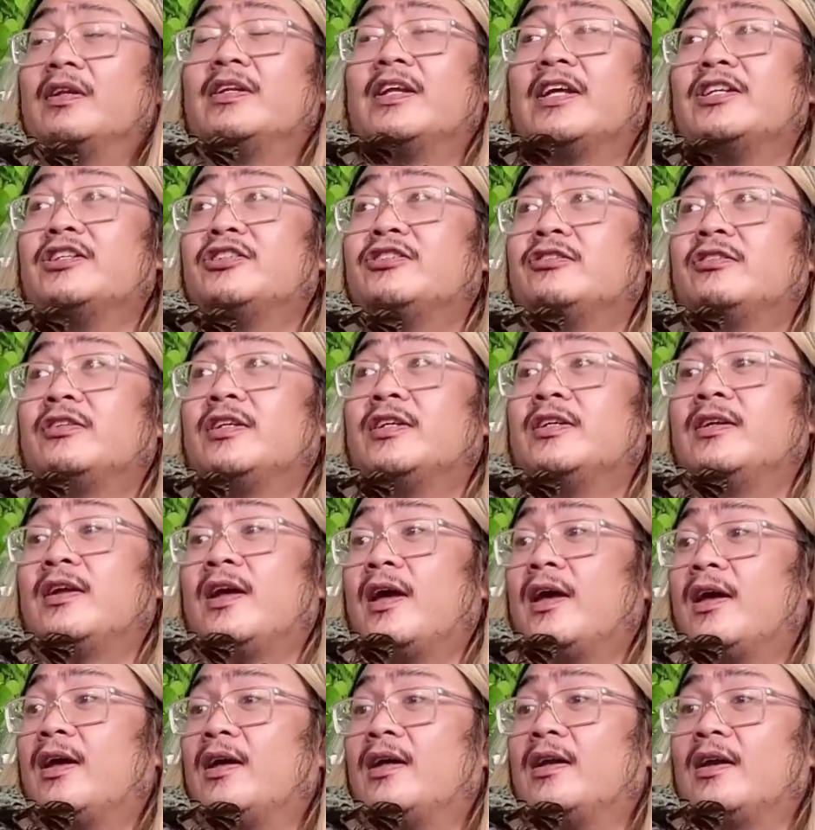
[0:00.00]
My
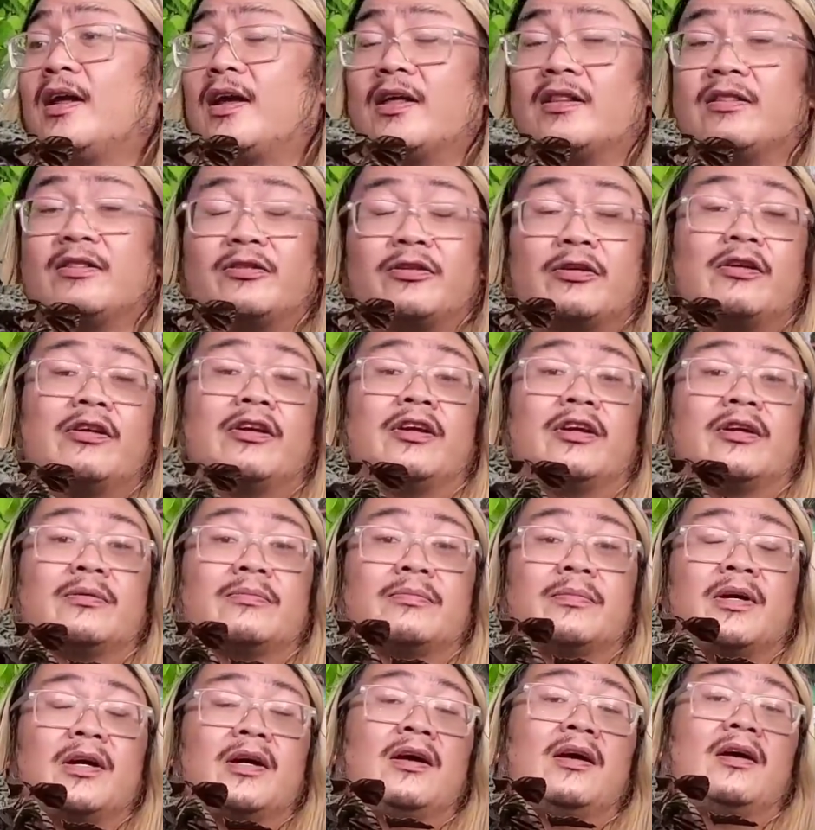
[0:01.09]
Philodendron and
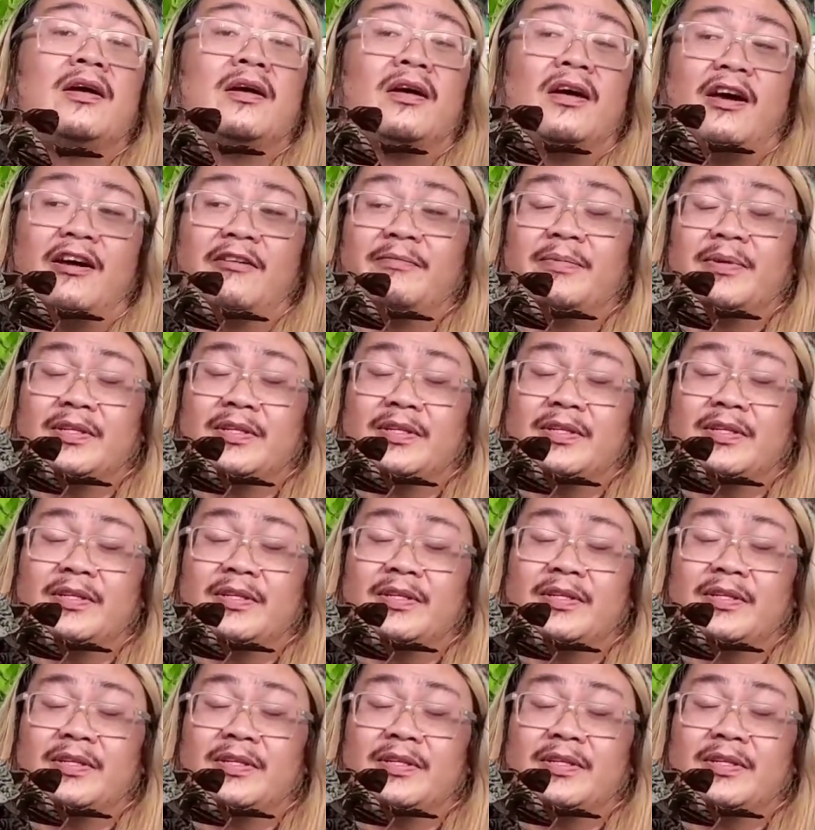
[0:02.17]
Anthurium